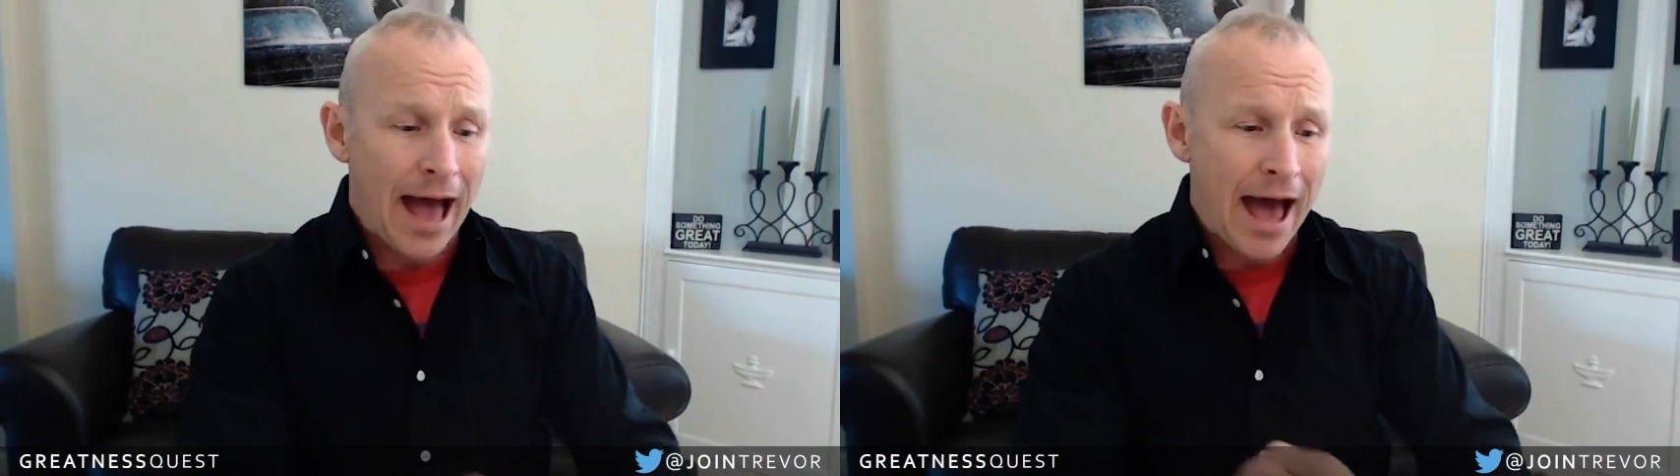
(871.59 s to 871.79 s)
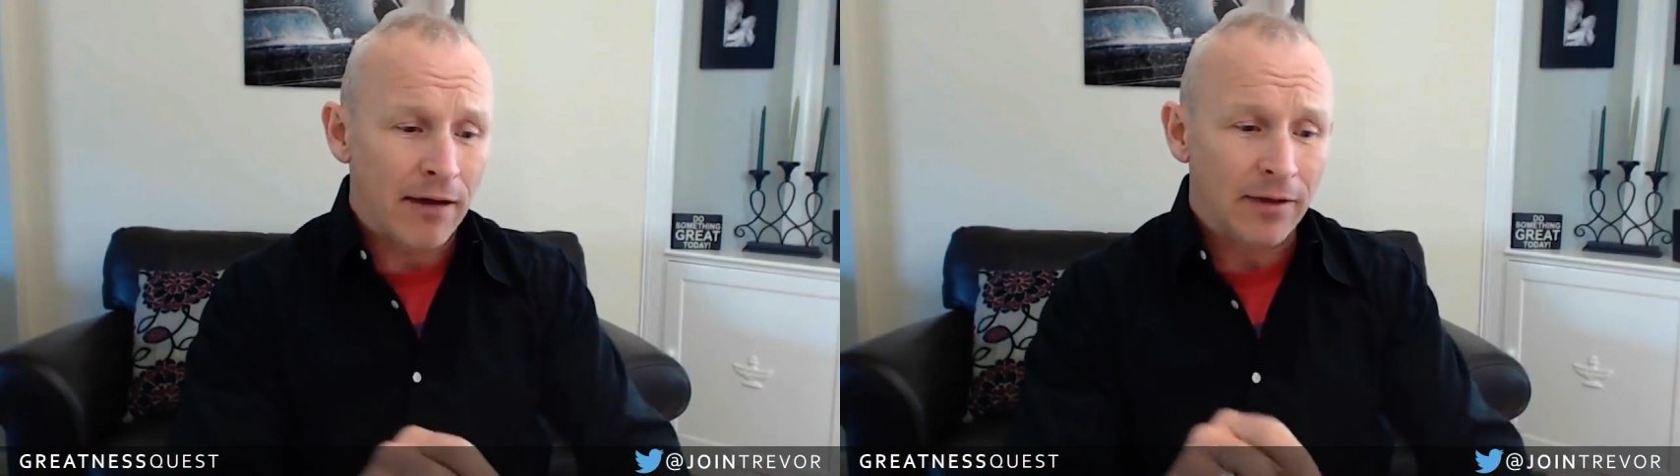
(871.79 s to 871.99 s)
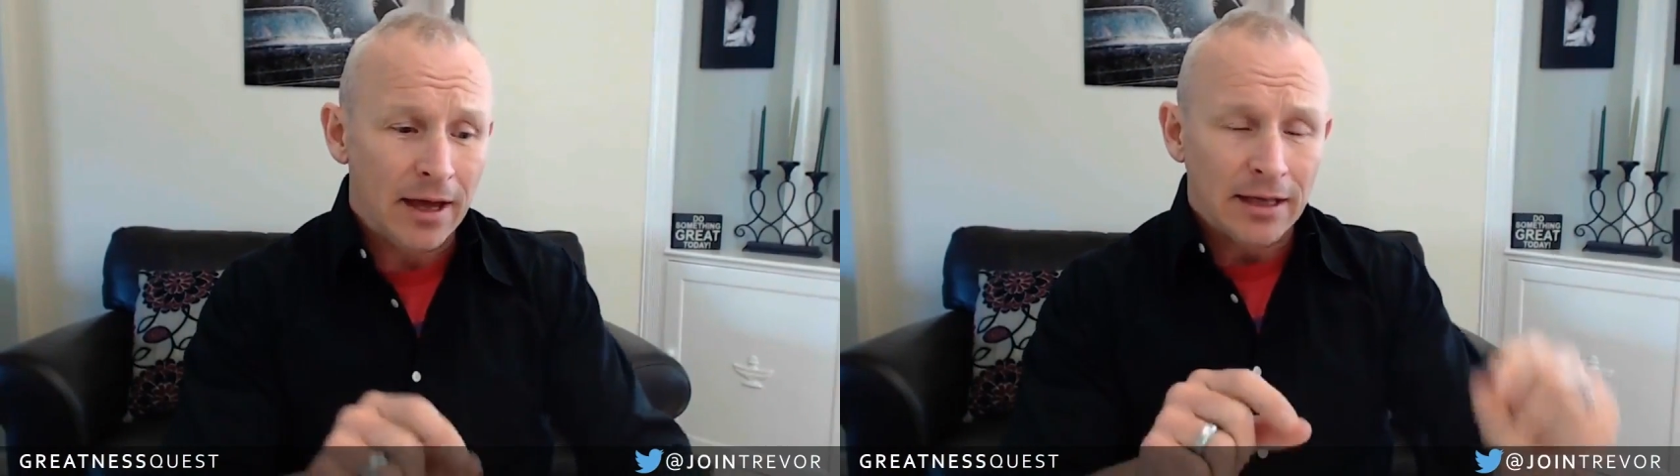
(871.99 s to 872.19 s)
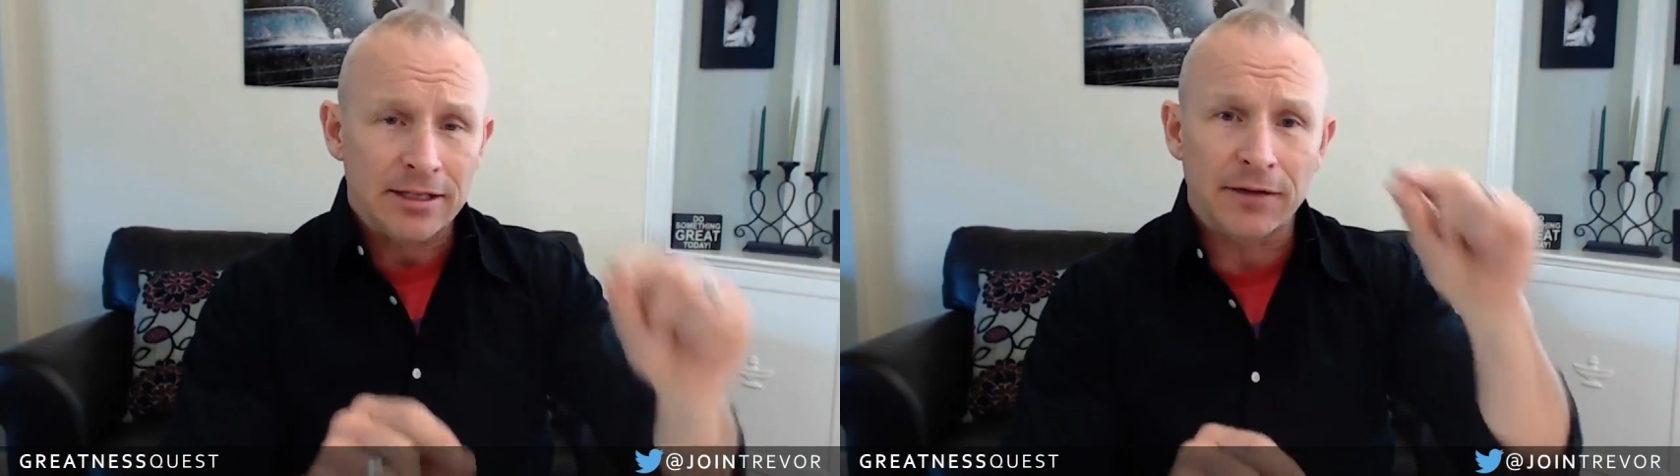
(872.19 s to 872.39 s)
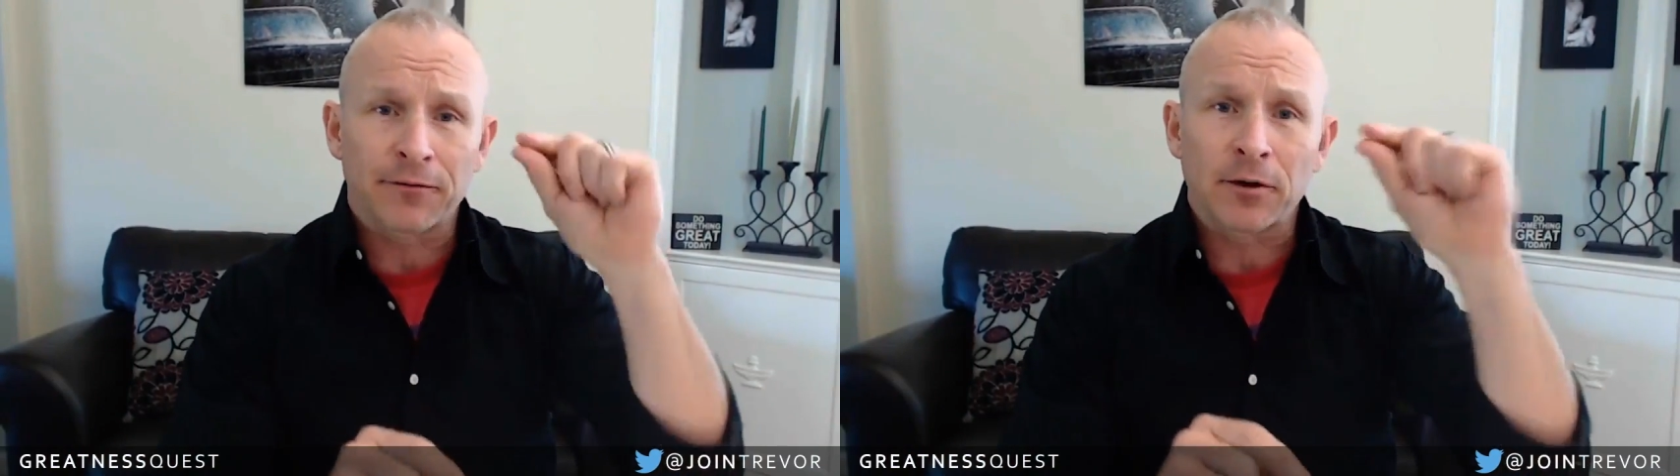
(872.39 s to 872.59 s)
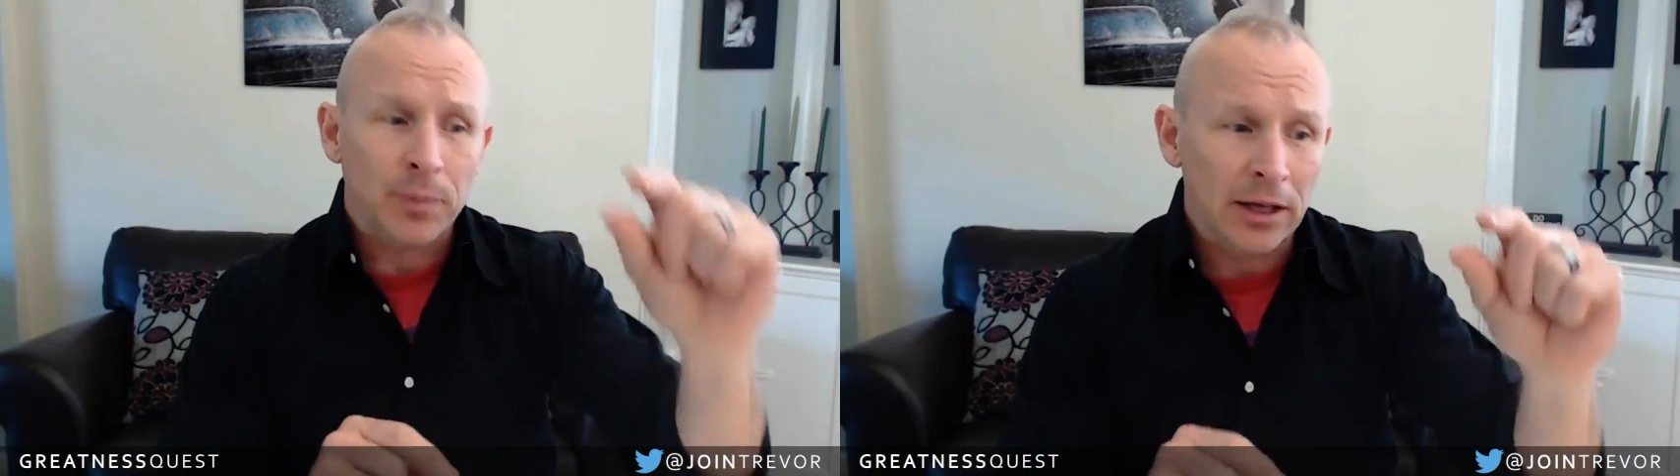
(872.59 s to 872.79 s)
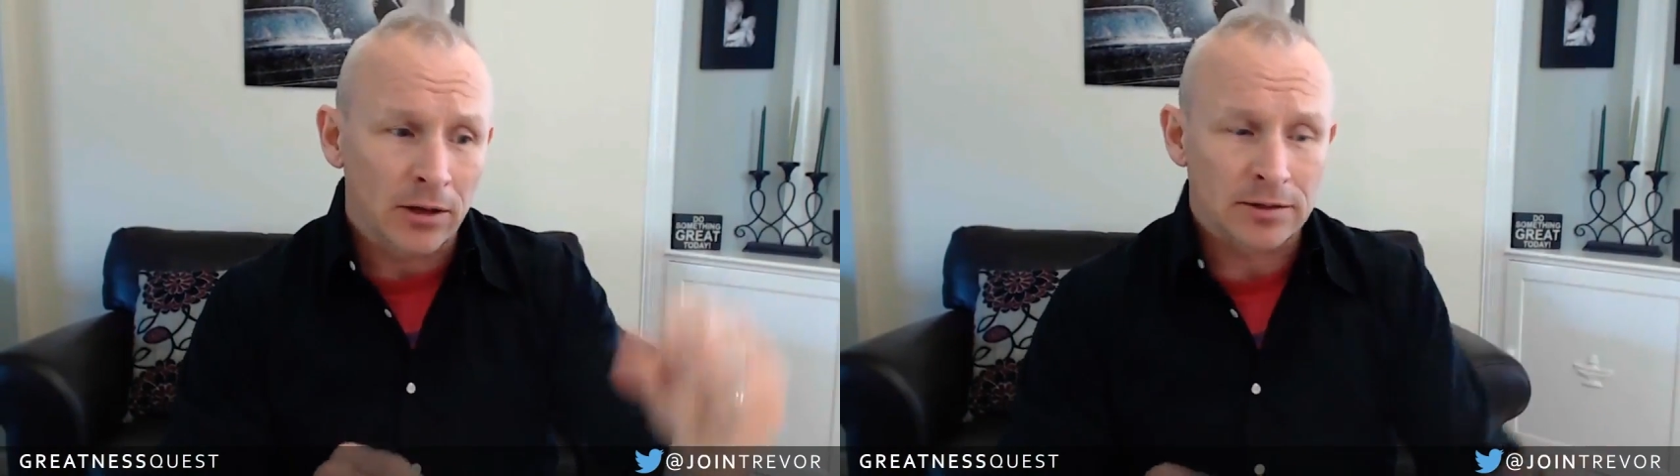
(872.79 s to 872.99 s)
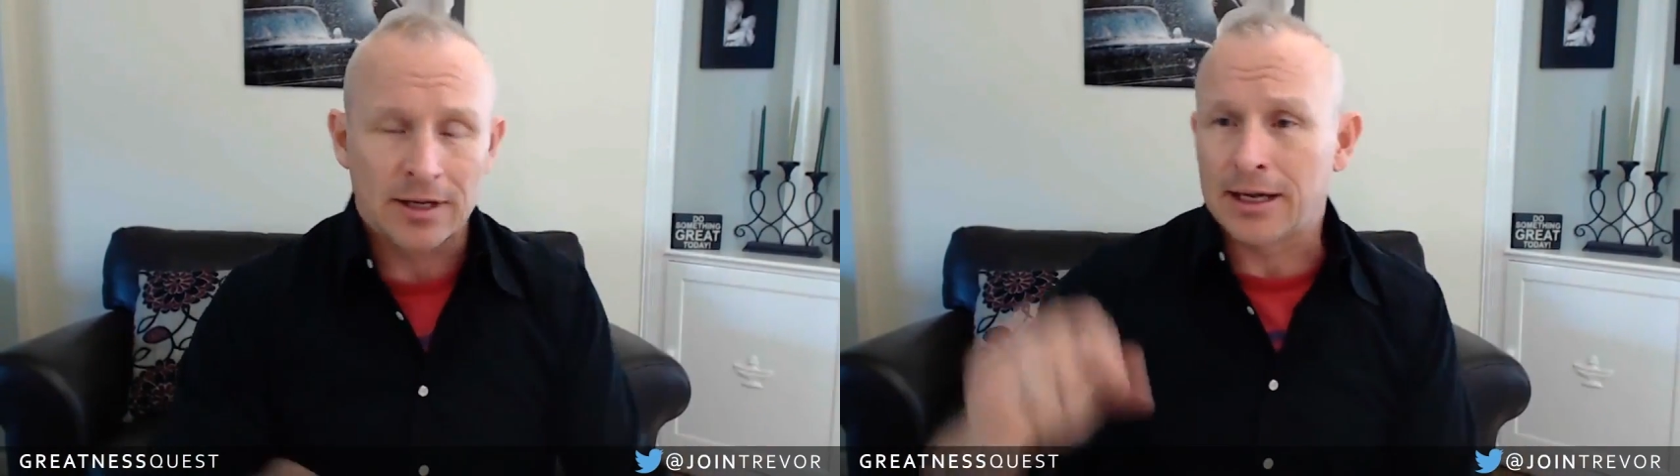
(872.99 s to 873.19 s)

have different pills,